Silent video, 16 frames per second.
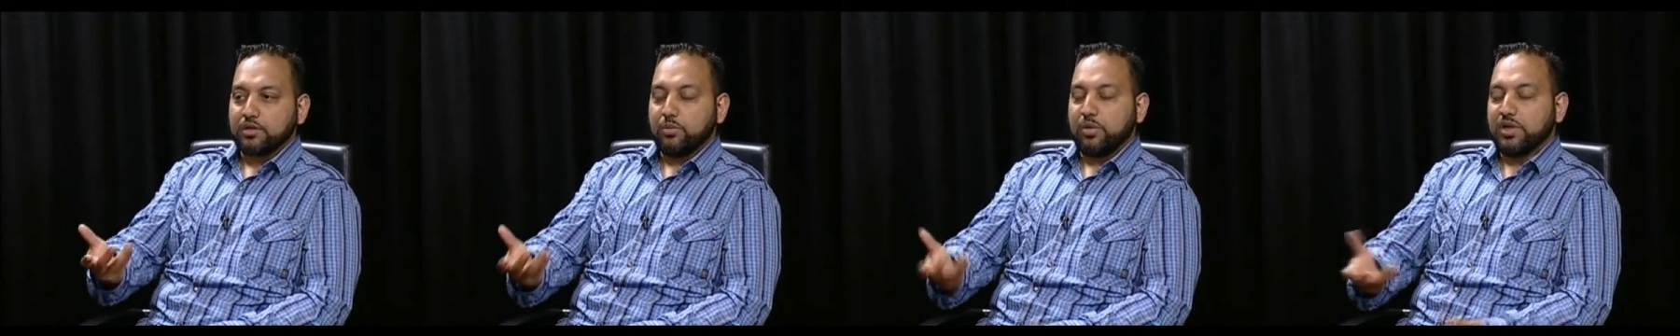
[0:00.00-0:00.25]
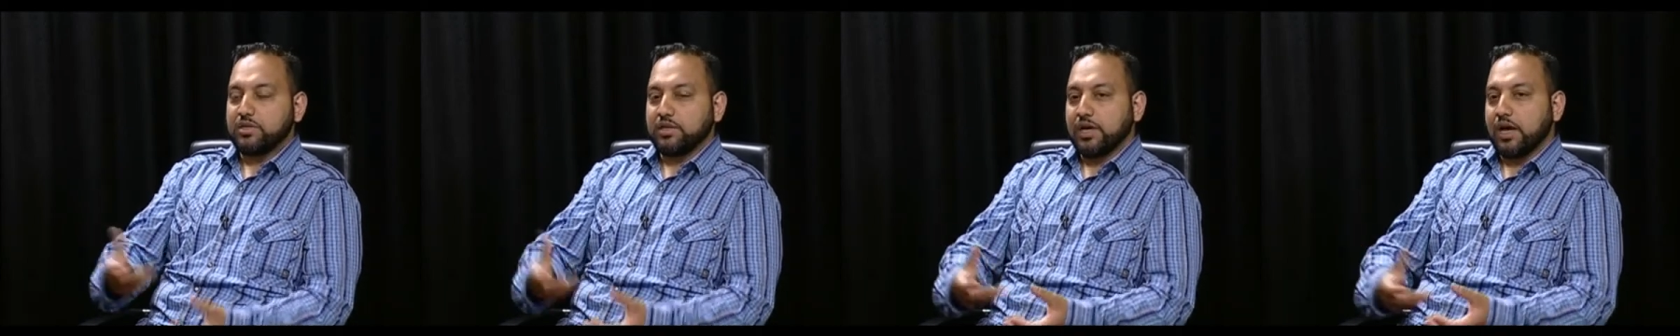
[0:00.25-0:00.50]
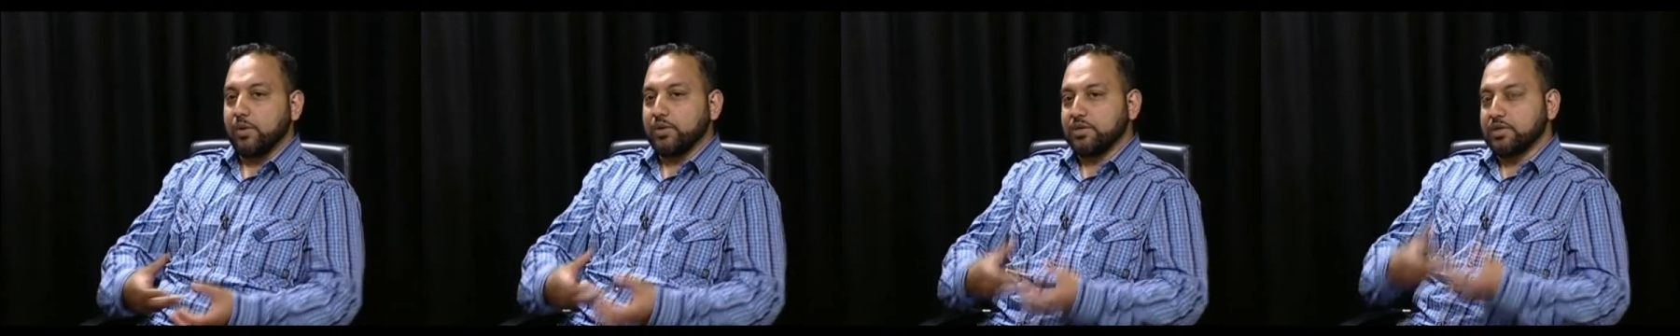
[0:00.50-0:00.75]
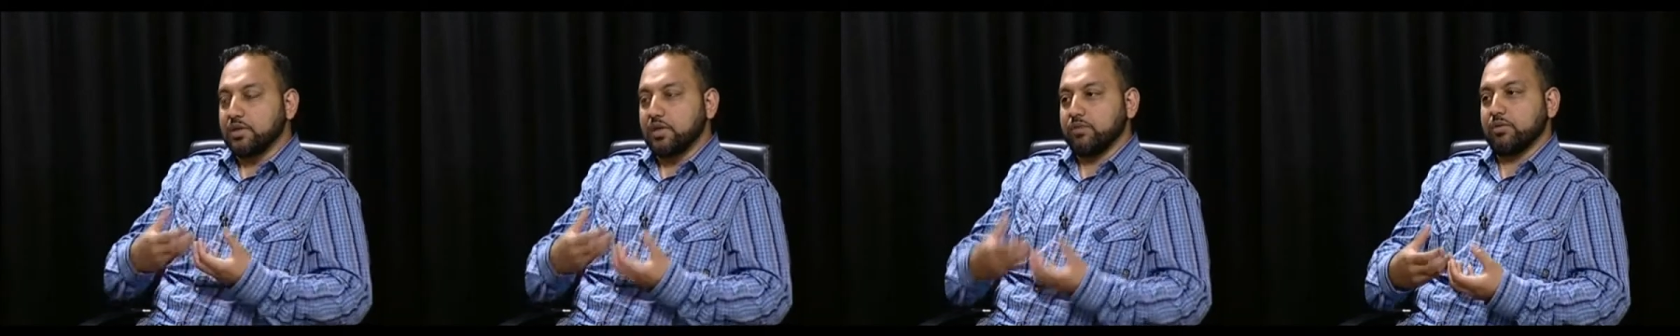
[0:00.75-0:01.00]
imagine how
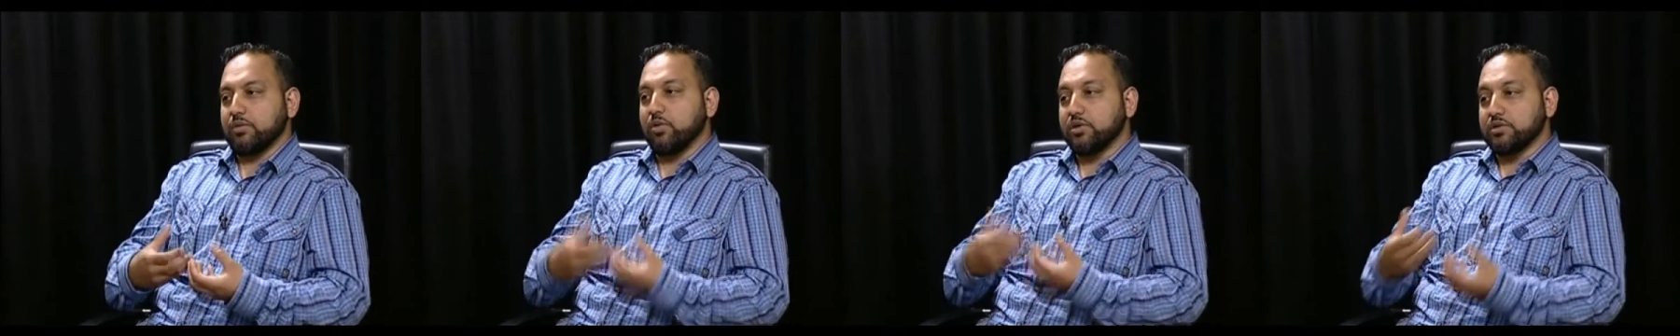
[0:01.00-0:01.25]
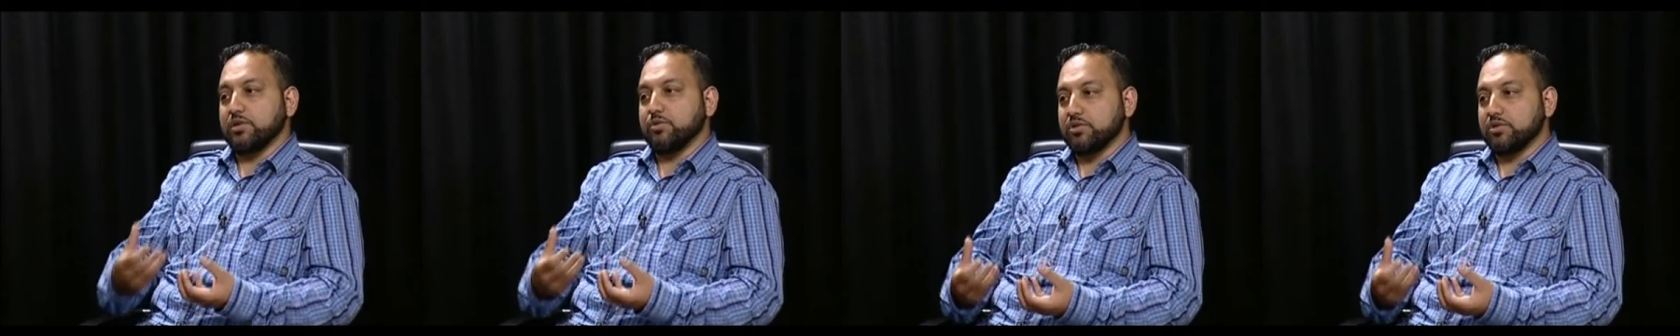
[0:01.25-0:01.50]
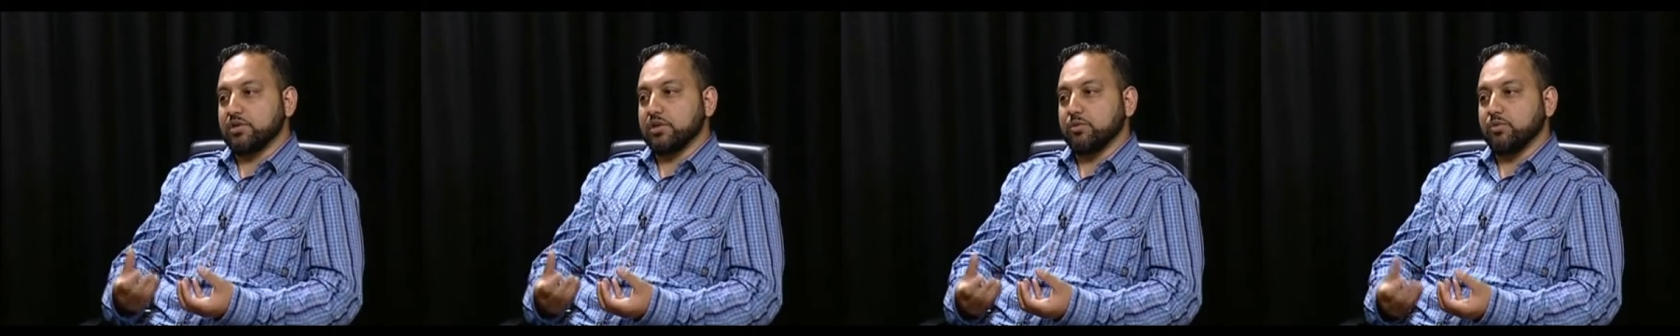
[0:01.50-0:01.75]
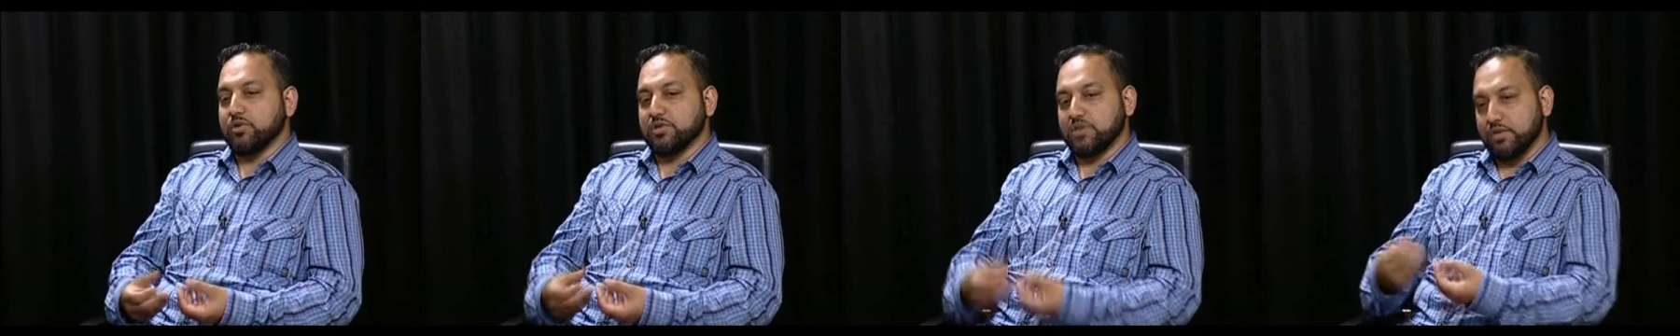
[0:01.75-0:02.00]
it is like for a Bosnian
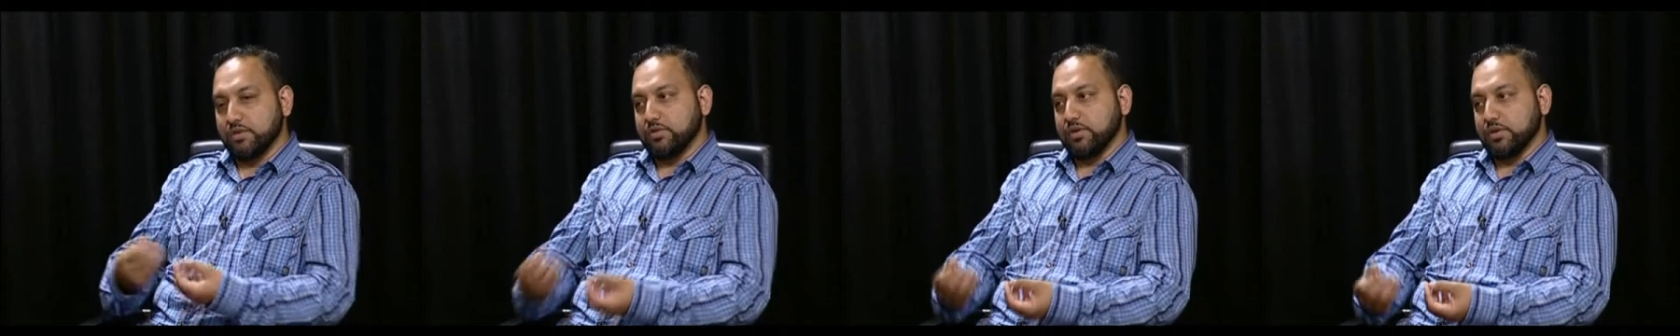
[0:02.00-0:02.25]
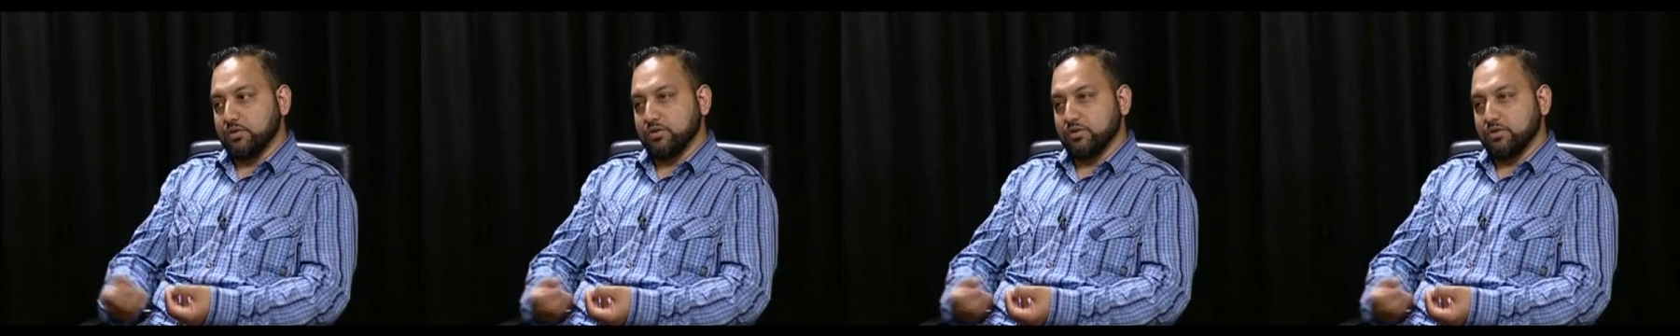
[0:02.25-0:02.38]
Muslim who's suffered,